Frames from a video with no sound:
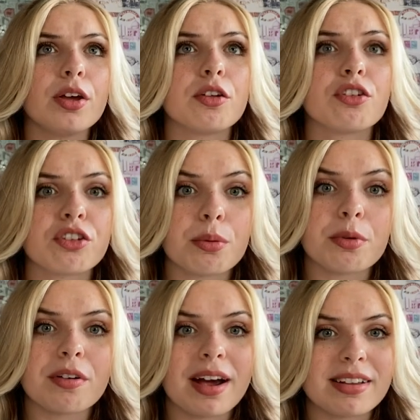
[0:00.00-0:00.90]

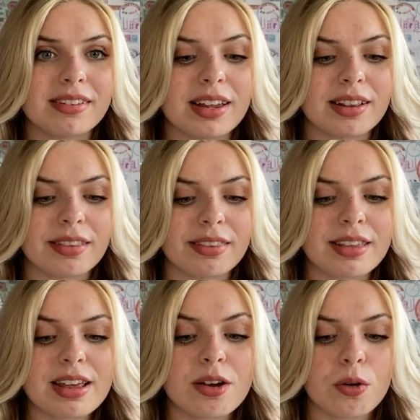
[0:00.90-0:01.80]
summarizing
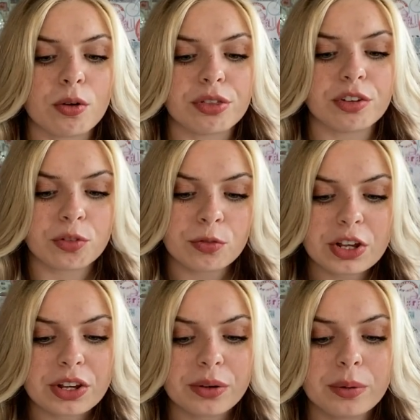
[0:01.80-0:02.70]
the author's
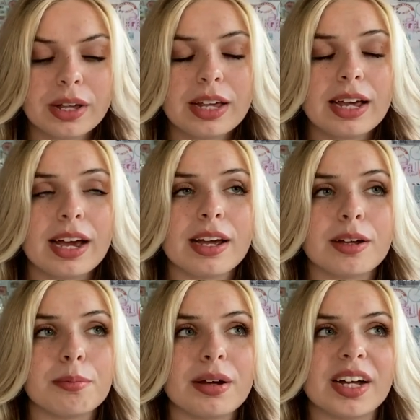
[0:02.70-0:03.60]
view,
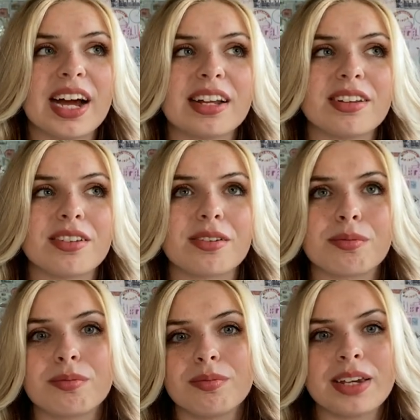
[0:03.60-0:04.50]
and
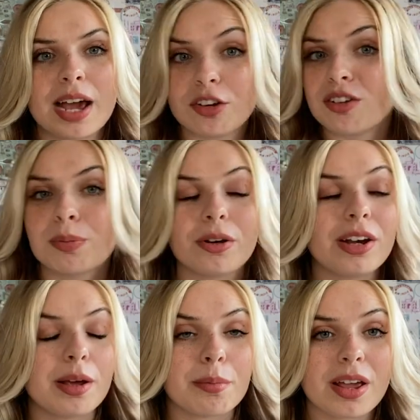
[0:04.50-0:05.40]
yeah, just putting
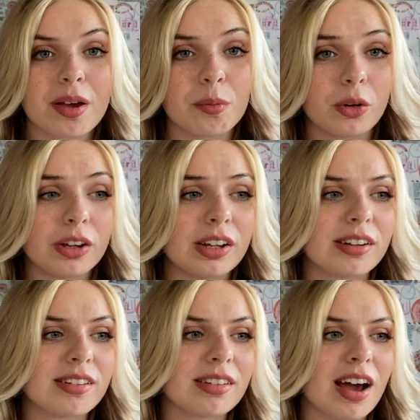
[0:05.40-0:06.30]
it in my own
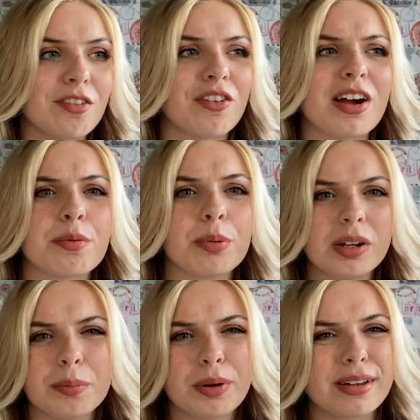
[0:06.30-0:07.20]
words. I find
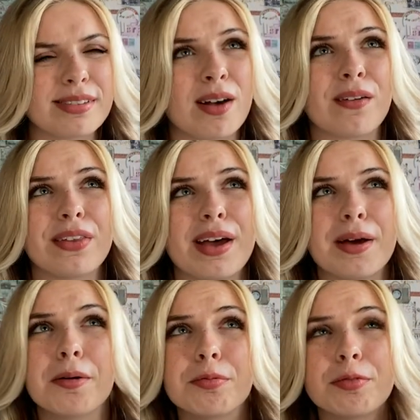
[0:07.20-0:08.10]
bullet points aren't that
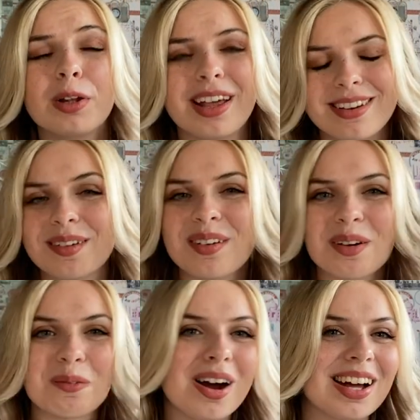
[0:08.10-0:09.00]
helpful. I don't know
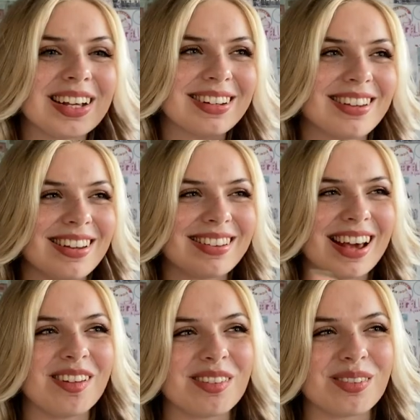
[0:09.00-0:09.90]
why. It just
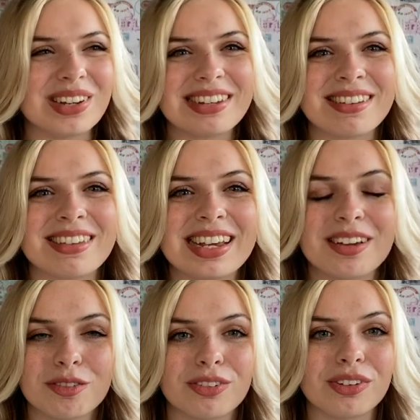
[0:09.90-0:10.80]
helps me to see it
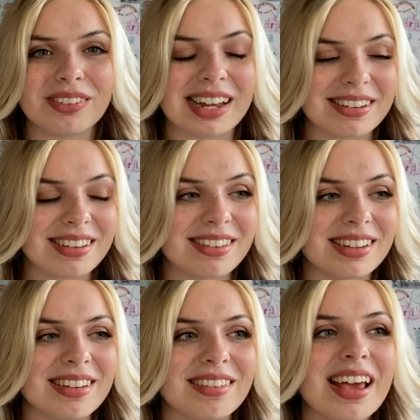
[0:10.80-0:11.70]
in full
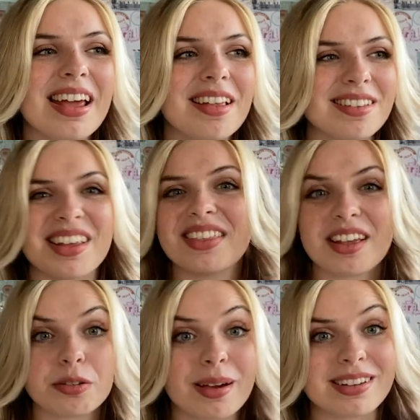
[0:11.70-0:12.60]
sentences. So
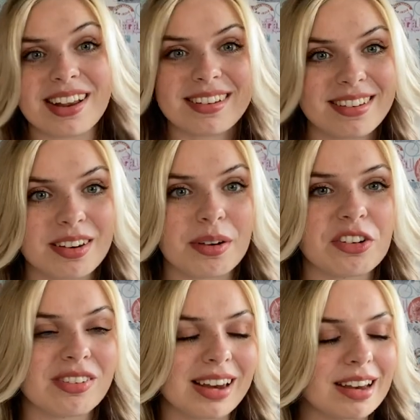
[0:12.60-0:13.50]
that's what I tend to do. I
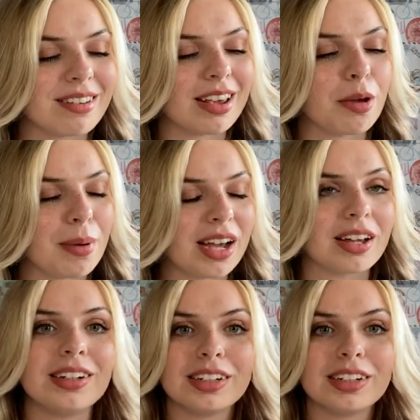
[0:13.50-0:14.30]
just tend to go back,